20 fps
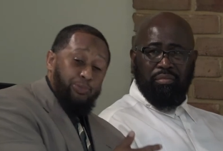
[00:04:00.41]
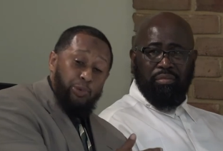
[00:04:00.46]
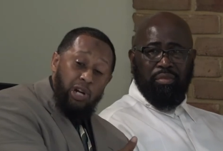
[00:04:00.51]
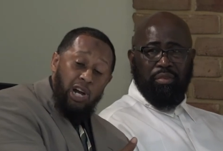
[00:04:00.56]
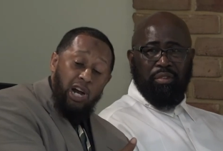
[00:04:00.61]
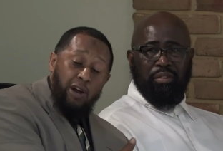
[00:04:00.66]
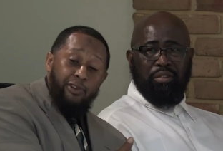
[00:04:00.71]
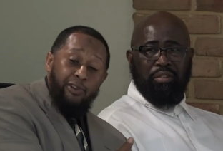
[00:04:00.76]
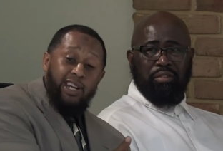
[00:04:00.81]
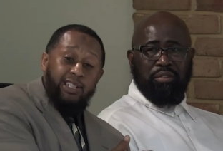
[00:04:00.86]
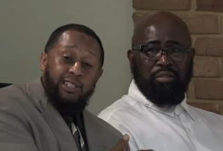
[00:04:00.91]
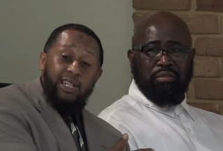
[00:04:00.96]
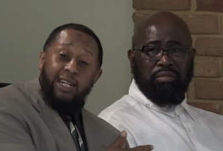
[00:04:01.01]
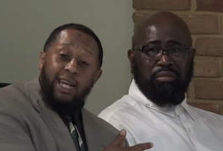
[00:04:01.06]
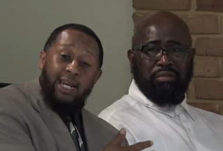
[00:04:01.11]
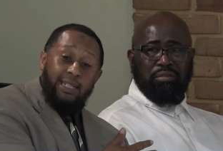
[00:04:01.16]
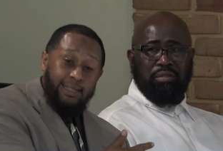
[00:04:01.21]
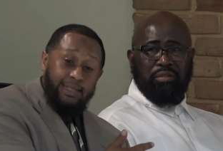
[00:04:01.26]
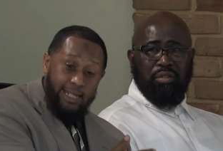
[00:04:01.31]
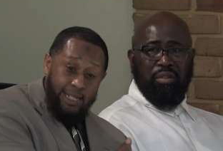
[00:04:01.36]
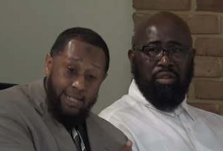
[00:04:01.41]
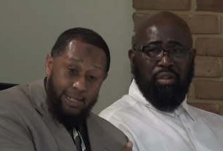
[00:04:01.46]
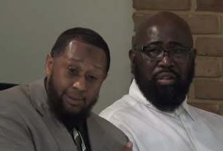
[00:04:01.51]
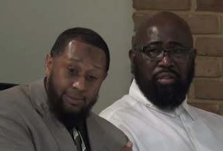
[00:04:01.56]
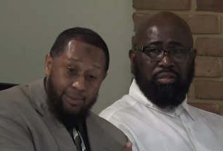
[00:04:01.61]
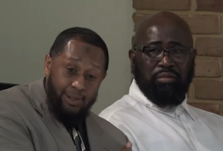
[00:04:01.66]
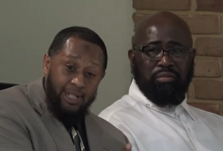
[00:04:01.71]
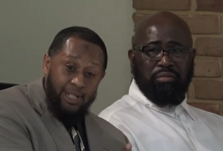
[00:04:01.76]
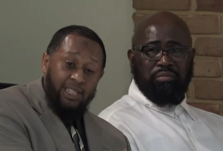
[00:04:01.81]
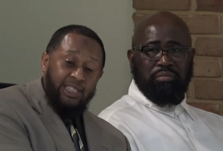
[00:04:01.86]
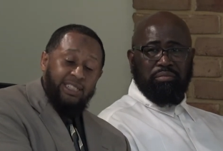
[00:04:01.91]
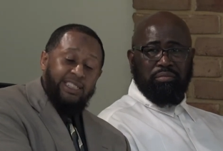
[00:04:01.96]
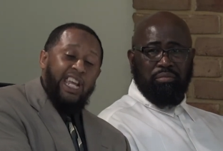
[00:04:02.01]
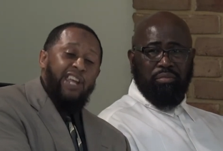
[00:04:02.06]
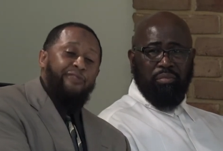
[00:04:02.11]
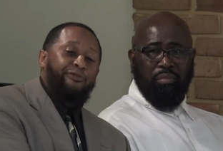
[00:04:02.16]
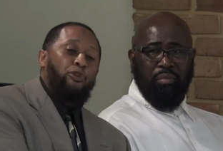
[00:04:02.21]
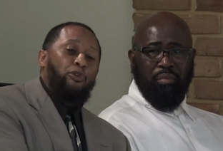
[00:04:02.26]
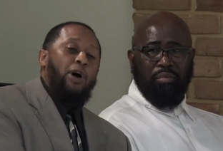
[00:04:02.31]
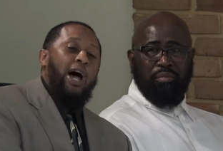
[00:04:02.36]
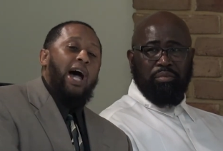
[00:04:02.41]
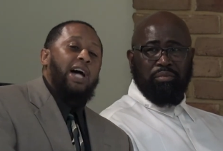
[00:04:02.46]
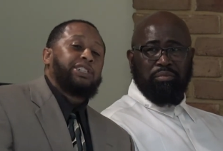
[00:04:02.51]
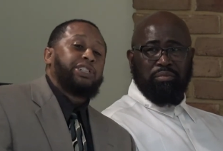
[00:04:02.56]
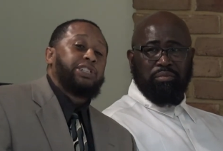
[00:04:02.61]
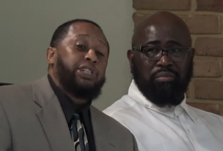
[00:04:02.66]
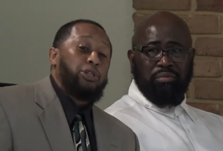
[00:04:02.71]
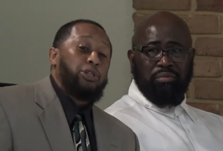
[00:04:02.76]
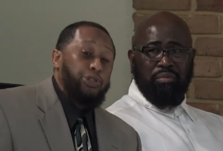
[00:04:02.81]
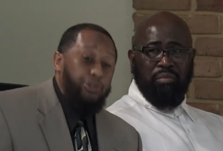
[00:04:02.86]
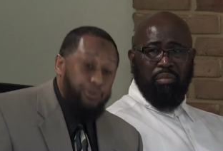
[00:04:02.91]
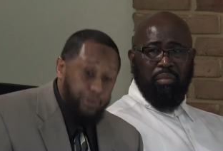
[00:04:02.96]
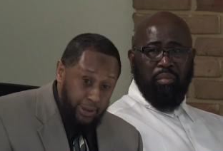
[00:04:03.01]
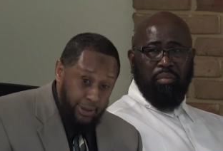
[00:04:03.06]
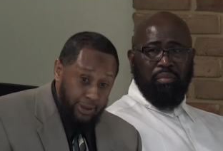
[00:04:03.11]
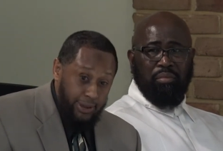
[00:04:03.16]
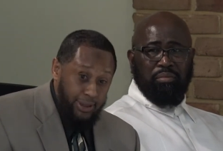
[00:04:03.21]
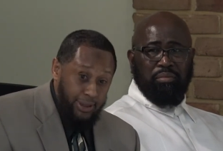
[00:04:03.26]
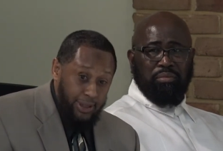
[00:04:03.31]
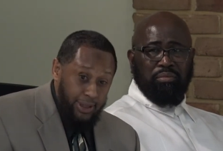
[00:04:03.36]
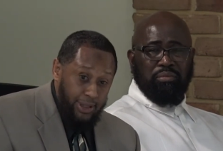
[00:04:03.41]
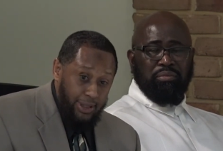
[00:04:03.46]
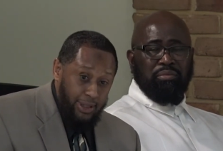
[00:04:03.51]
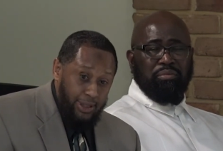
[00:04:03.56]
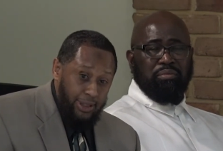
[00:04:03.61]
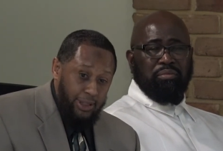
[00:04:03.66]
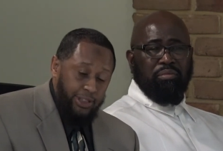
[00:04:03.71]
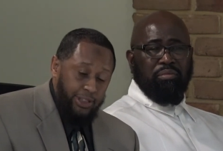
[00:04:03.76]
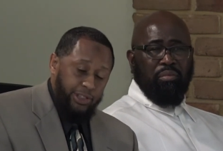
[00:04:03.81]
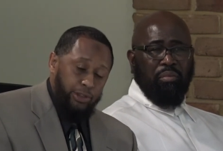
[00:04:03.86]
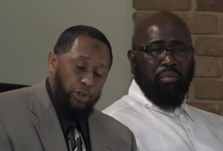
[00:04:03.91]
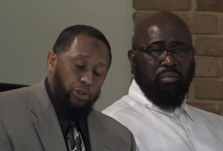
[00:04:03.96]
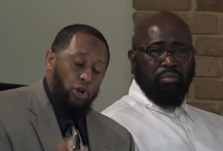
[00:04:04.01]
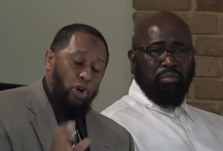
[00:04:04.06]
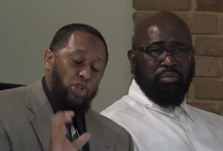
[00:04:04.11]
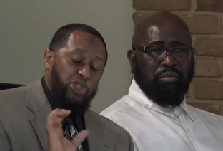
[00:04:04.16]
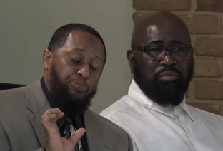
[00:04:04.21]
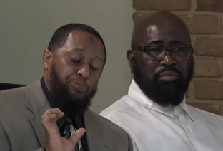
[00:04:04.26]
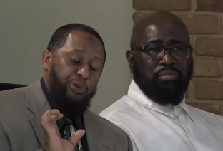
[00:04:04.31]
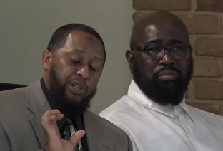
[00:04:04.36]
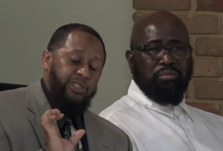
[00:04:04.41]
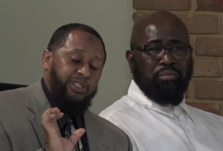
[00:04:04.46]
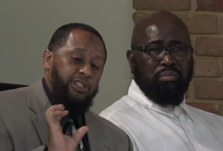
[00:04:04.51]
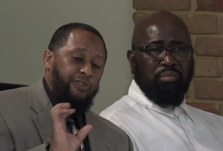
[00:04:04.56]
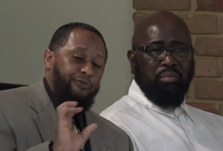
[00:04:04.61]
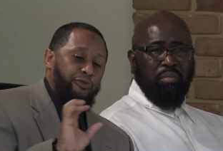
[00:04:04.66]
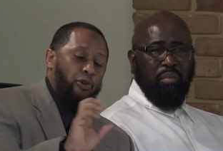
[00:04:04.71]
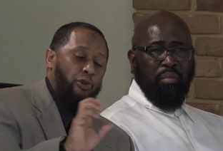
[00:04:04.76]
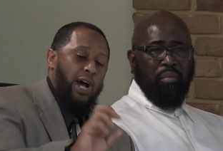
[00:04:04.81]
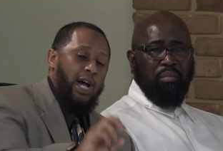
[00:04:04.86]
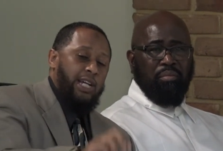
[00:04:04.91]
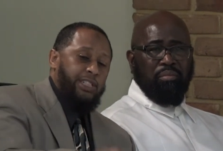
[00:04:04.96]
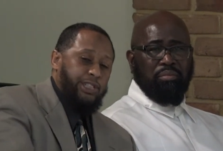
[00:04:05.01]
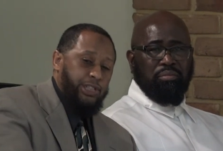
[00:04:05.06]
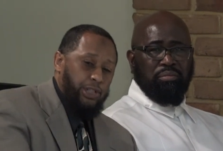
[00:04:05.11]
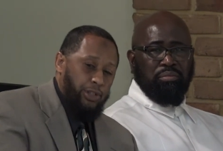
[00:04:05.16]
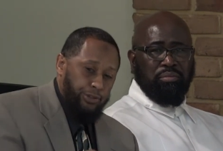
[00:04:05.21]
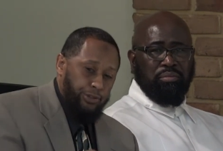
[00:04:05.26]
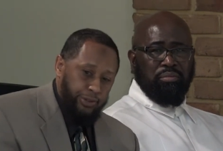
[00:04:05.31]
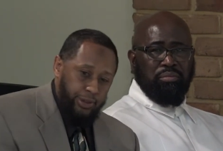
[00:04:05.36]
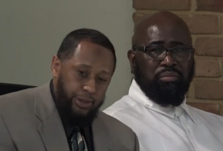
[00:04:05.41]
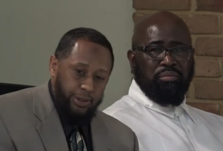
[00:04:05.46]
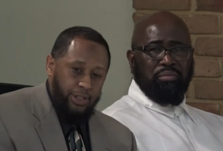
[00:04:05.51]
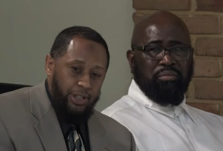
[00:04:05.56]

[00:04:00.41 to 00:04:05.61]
Speaker 1: We already done our time. Right. They for our children. Oh. So those prisons are for our children.